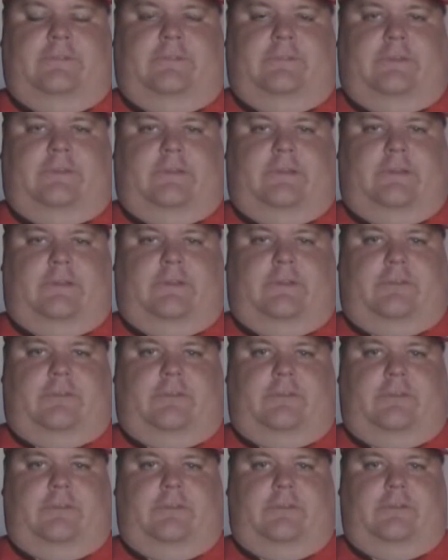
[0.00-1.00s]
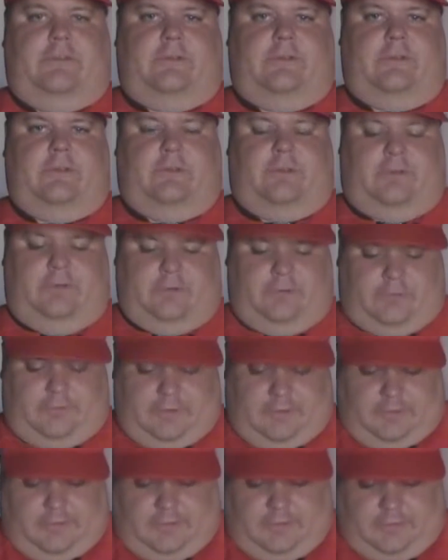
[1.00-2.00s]
As you're going to still
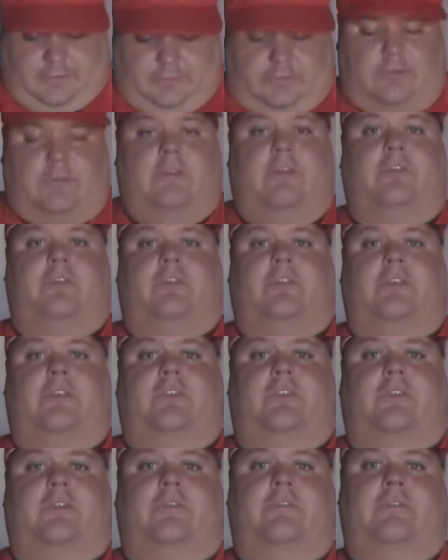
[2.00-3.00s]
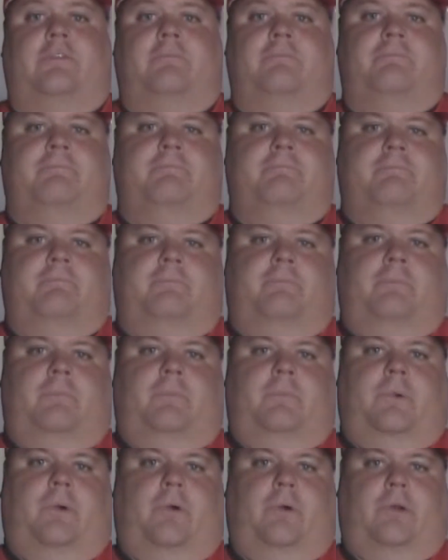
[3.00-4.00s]
see this this season,
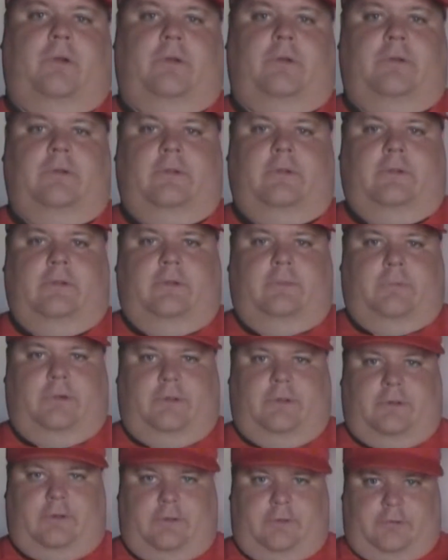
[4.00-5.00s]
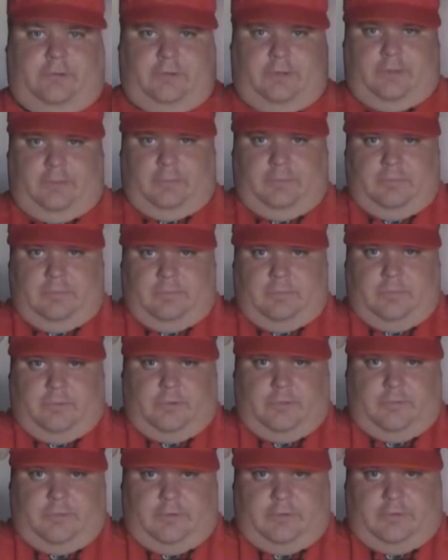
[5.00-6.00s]
more but you're going to see
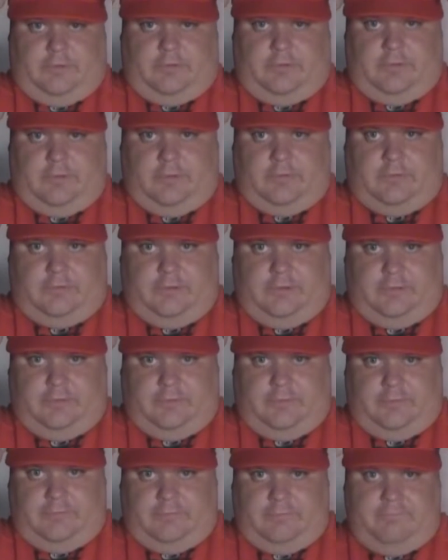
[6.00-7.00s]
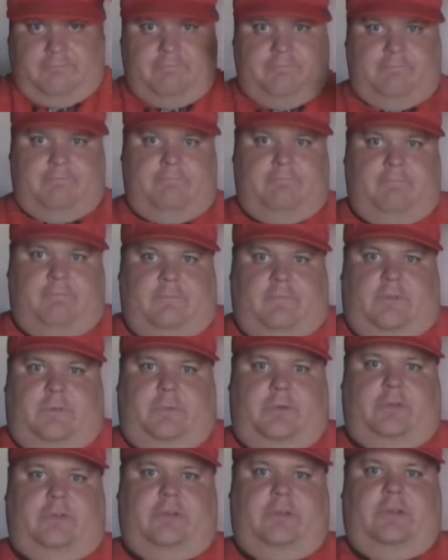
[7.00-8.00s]
more of this this season,
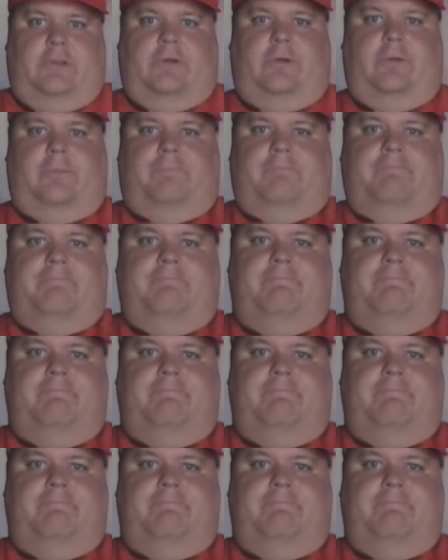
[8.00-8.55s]
especially at home.